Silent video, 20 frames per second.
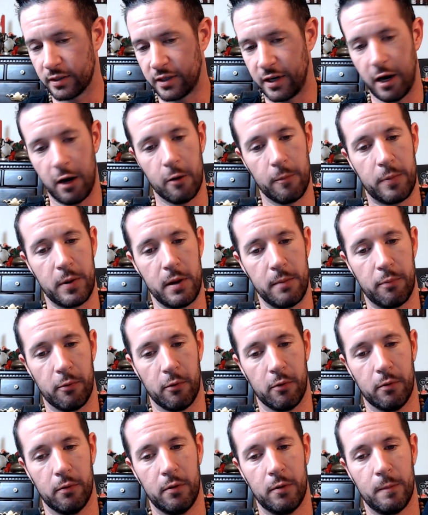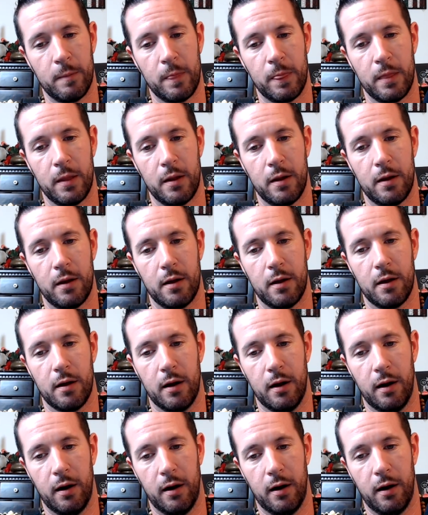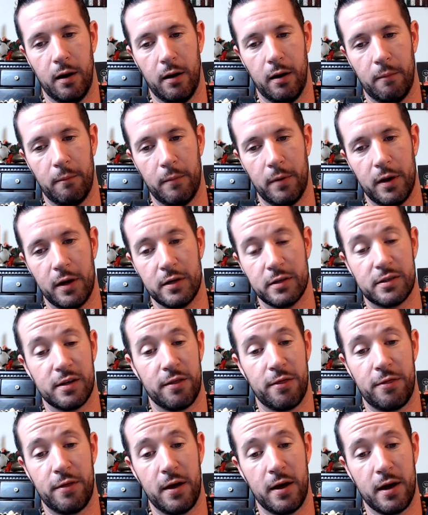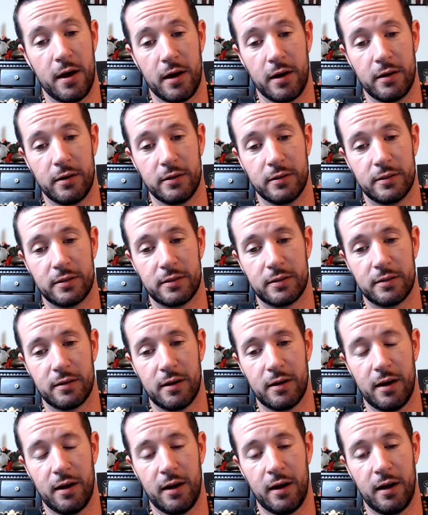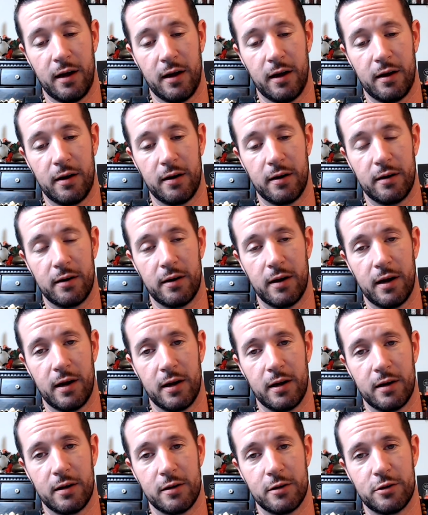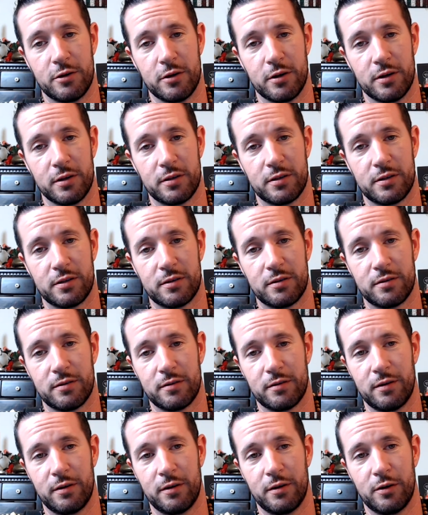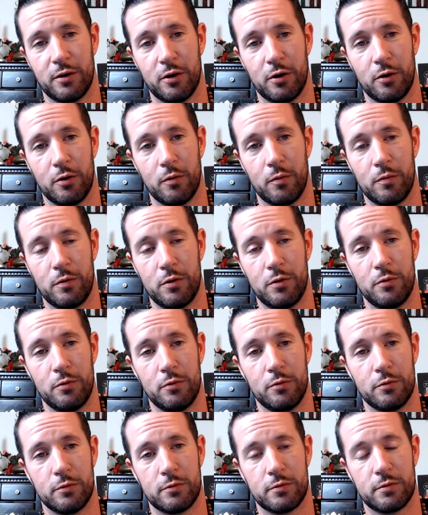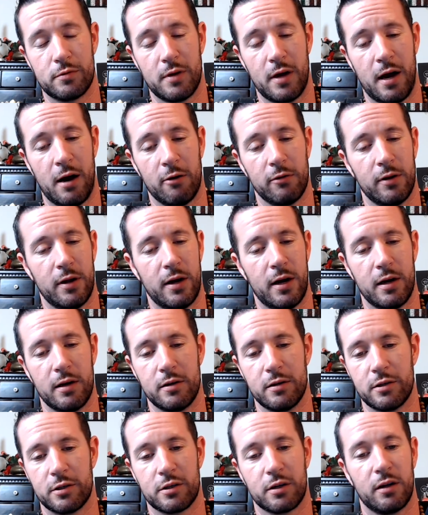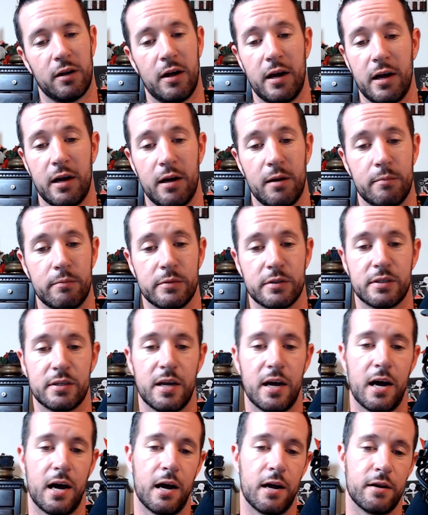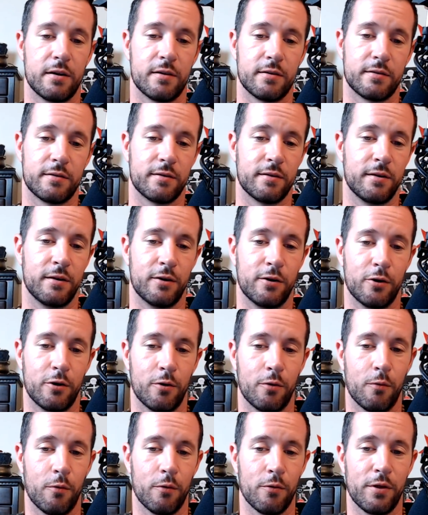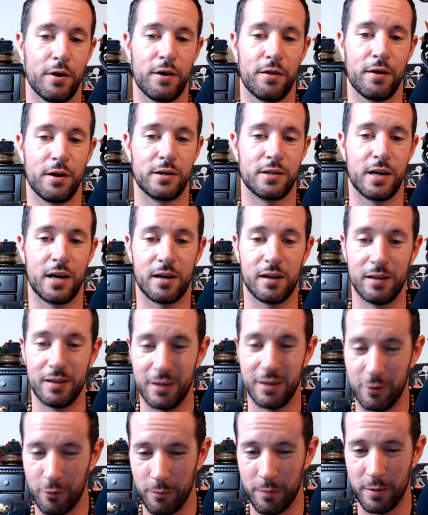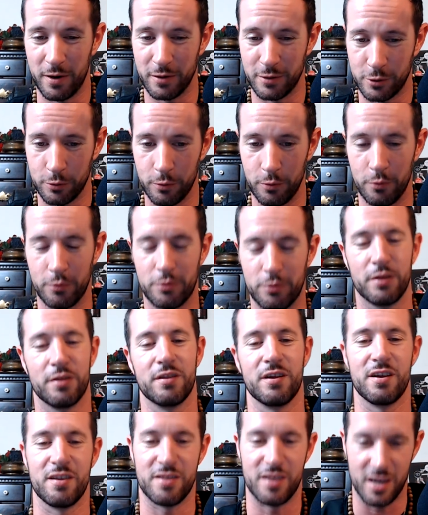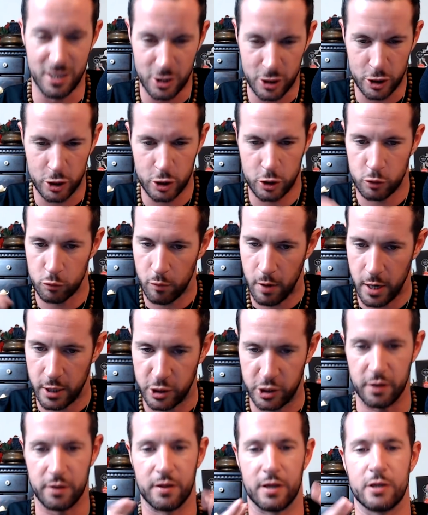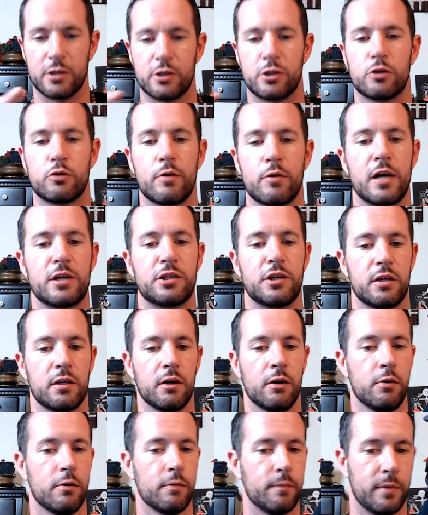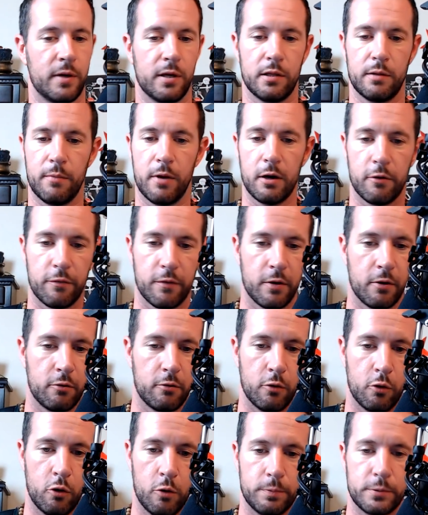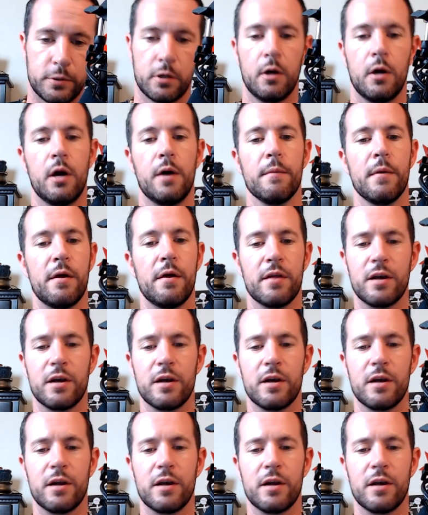scare people into things and just use outlandish claims that or they take a little bit of truth and they stretch it and they stretch it. Oh, hit the microphone. Oops.